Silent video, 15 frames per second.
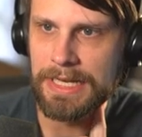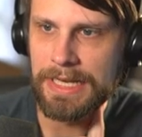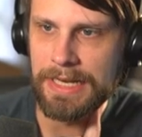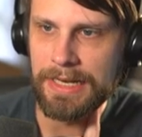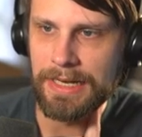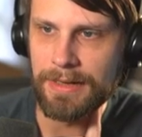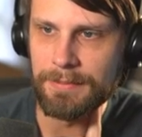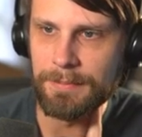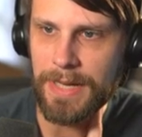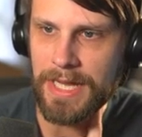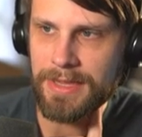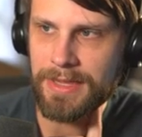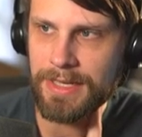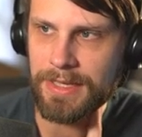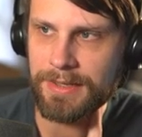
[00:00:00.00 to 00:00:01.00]
Um,
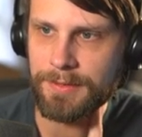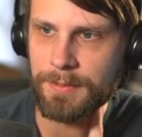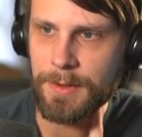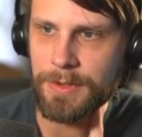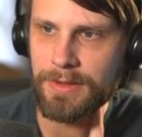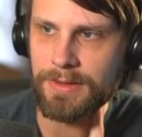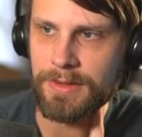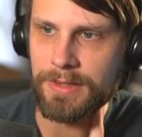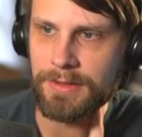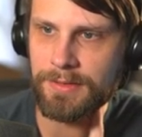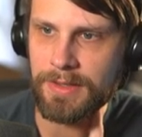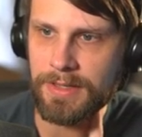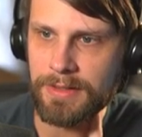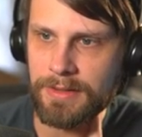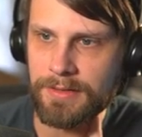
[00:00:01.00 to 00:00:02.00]
my thing is both of these
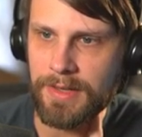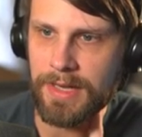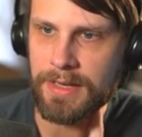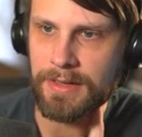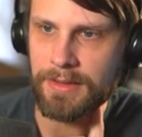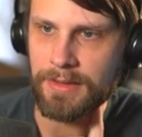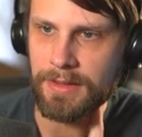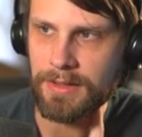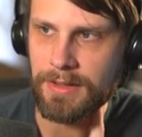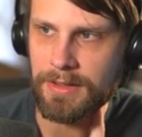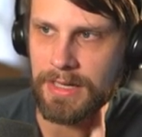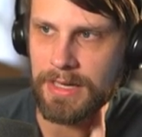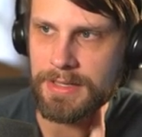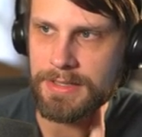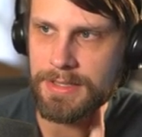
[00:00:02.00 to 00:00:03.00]
can attack the
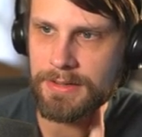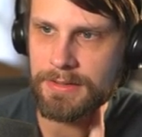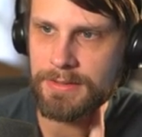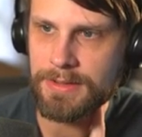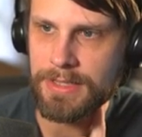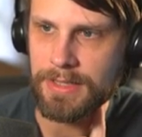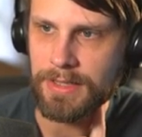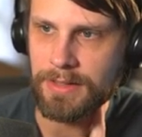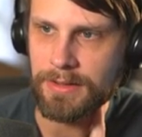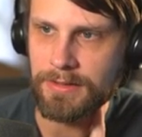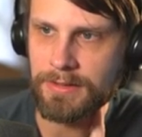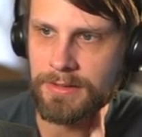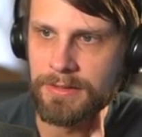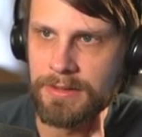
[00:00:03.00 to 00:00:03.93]
Kaito to kill,